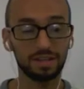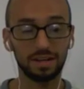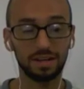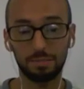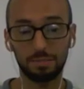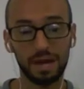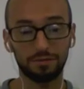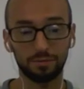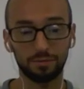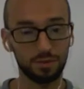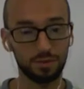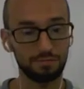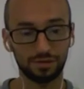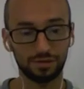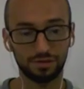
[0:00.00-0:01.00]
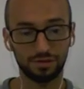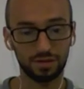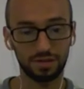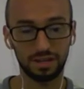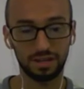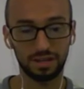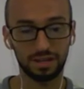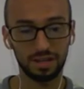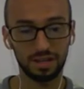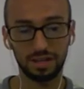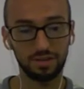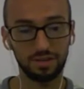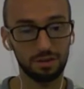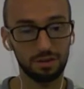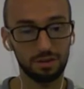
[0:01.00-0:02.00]
the bad fruit off the tree, and
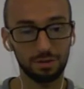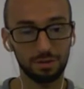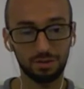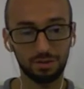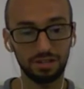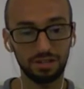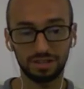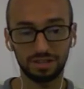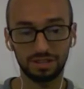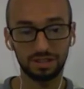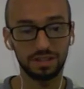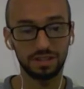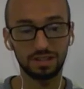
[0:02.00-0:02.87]
you need to